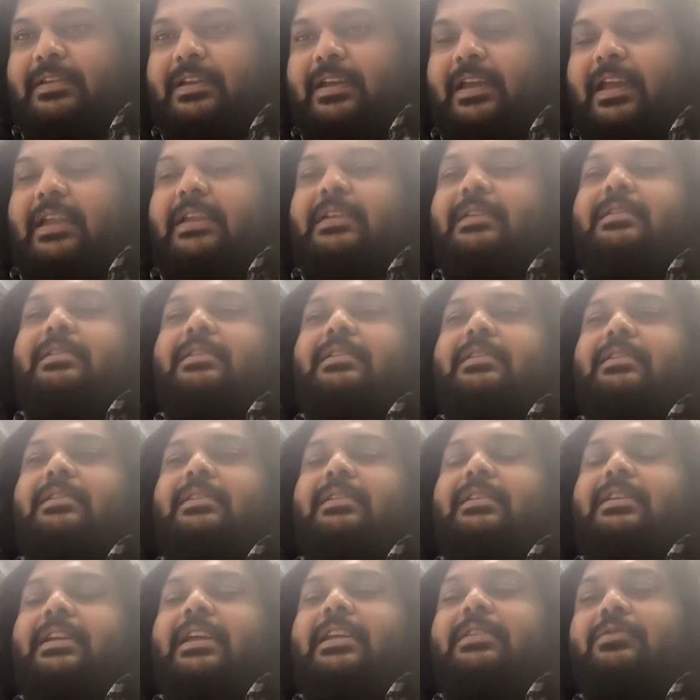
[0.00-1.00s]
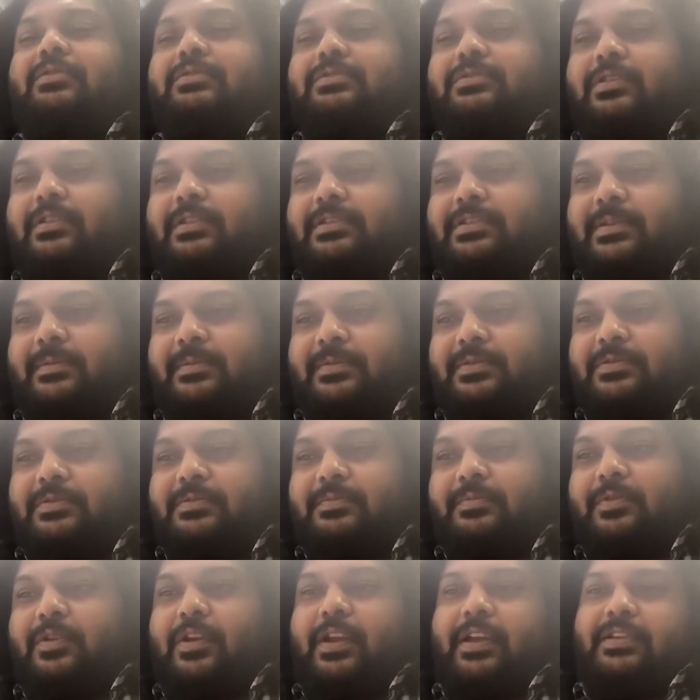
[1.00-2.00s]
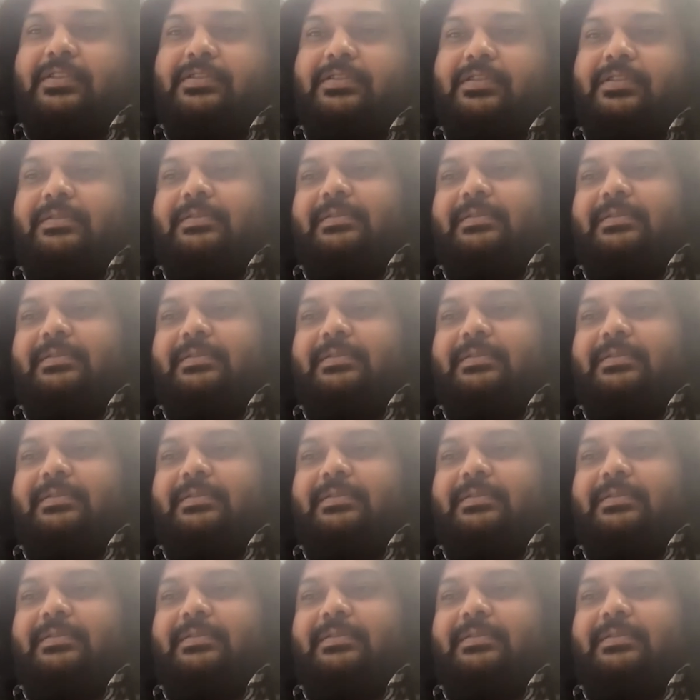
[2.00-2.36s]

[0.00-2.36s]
and get those concepts to production.